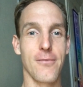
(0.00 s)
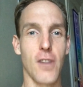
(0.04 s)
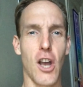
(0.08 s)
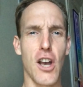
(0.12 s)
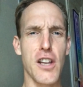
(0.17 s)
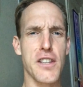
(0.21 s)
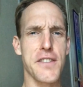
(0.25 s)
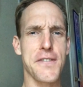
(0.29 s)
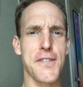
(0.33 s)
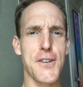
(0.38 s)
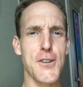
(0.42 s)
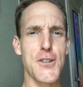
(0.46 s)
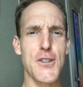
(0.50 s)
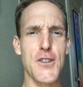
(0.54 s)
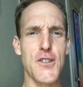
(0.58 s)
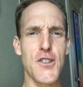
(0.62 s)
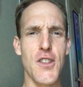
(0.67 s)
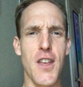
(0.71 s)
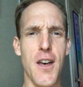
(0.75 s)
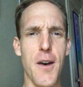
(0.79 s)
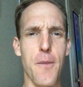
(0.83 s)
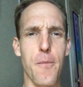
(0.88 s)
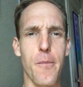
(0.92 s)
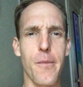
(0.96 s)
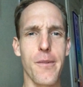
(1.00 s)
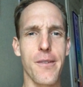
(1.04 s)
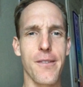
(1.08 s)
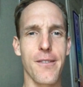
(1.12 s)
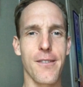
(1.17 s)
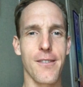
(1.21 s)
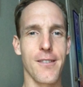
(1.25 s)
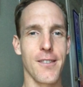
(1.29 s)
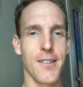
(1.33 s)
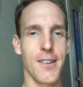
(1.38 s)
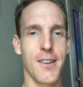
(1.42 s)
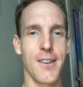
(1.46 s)
Us versus them.
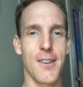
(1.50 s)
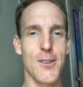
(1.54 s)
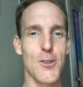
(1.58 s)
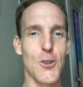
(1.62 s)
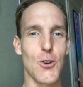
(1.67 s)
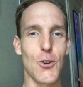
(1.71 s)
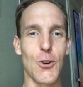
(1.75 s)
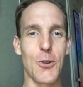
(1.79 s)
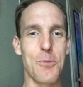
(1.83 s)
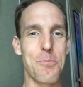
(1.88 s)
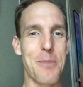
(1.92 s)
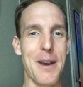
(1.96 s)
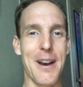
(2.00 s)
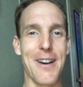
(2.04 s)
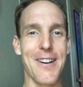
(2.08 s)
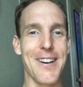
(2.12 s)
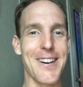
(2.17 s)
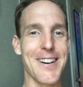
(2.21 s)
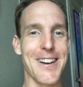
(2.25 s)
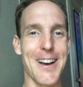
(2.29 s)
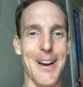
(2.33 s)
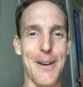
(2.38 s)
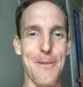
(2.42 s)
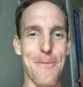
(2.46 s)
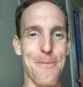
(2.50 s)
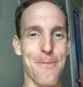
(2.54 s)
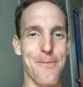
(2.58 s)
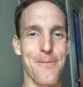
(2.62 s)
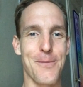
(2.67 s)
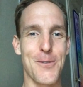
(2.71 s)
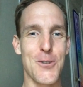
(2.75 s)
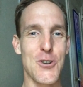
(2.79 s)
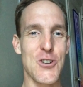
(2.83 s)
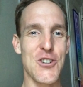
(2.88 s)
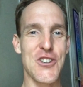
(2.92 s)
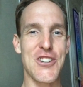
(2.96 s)
It's an old paradigm
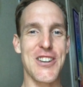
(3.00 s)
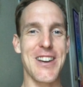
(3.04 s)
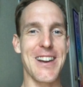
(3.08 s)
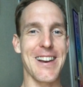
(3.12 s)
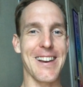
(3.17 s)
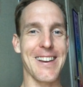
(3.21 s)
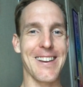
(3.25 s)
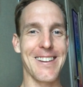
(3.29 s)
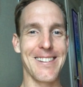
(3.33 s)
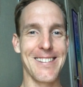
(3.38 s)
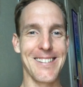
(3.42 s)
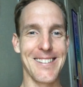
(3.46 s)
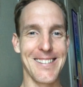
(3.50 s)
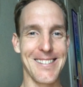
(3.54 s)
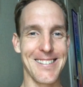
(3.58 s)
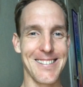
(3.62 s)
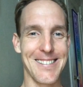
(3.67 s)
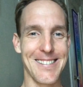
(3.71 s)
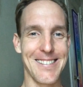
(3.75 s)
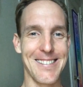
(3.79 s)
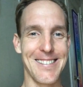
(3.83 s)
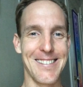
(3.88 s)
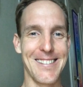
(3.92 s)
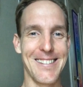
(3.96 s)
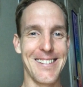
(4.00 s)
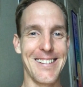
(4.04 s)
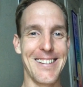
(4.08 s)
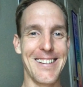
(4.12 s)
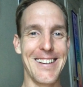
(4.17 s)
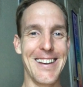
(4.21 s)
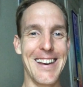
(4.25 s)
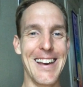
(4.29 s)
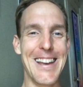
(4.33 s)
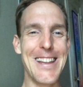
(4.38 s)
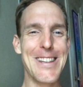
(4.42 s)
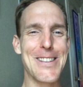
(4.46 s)
shtick.
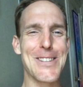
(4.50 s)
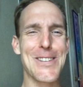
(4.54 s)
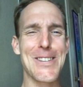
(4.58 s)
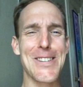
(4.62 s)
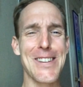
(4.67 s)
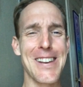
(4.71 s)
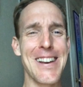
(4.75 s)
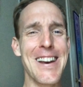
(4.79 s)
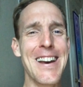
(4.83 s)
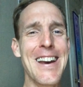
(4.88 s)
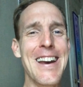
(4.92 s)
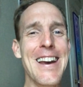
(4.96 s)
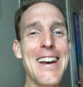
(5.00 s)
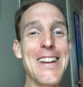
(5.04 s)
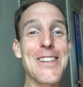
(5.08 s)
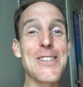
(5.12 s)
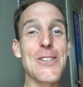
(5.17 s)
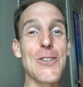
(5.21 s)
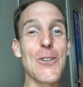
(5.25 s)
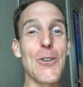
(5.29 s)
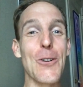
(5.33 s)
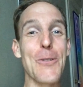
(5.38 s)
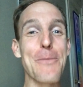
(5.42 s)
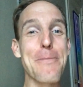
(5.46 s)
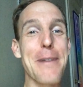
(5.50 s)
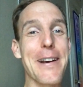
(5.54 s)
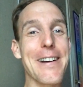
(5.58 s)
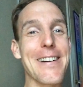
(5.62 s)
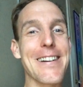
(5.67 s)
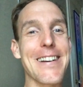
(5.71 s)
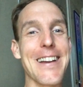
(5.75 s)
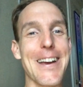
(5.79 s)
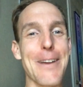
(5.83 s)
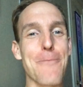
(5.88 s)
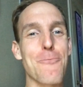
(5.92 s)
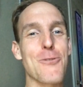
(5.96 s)
It's an old
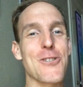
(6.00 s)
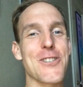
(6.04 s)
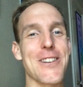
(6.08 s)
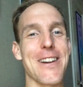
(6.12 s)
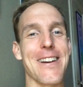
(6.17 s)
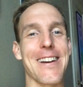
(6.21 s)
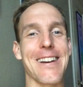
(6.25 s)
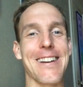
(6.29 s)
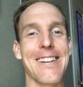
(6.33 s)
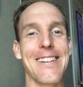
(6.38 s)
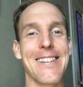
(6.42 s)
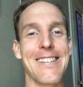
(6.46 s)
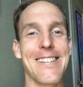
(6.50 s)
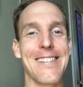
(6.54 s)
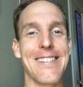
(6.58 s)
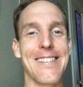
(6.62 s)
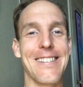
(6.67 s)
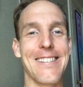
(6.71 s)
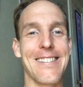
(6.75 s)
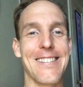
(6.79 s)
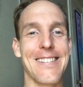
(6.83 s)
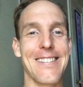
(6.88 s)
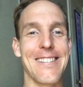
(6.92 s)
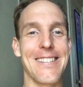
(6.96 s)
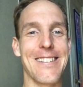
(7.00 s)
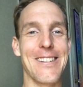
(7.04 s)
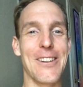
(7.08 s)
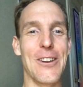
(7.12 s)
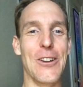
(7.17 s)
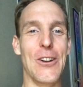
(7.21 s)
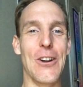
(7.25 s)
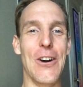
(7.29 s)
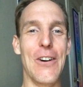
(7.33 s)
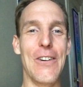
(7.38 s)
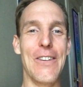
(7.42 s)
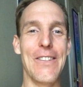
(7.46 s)
paradigm shtick.
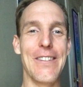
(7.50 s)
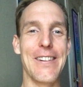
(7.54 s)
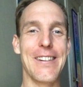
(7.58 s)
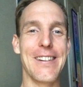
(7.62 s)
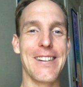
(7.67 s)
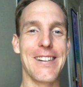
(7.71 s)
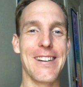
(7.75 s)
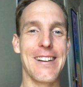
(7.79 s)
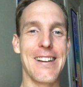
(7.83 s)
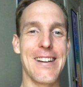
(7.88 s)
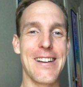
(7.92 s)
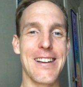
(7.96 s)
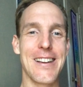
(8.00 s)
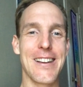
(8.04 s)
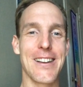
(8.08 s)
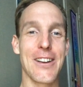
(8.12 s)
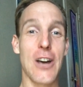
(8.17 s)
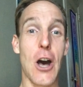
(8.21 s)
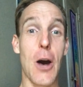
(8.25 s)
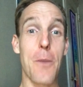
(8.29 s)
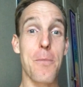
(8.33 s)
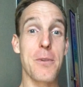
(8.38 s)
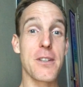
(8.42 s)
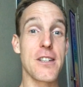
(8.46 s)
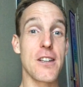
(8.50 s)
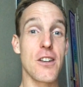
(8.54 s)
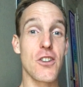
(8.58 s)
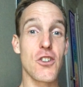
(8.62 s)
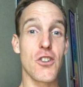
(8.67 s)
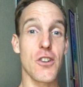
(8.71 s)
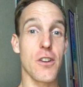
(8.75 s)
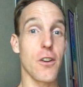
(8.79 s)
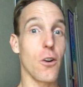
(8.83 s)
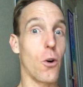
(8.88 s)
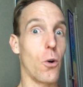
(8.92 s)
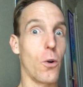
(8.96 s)
You know?
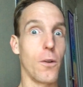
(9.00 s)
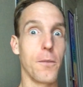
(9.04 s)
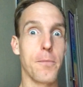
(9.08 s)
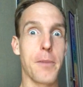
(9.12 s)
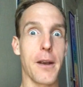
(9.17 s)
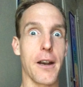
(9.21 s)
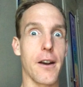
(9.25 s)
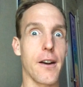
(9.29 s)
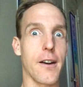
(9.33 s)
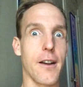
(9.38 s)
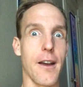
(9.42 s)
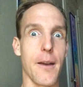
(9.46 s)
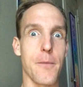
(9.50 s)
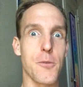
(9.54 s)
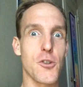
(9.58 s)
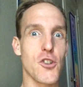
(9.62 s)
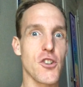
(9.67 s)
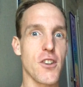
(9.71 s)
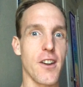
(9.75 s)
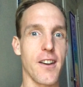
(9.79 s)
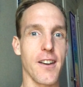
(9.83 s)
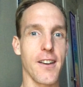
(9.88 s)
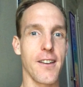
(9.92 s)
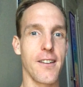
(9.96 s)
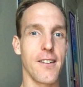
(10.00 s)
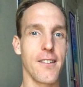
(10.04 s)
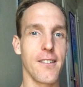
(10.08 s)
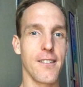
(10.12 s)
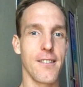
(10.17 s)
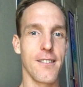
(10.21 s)
Competition, old paradigm shtick.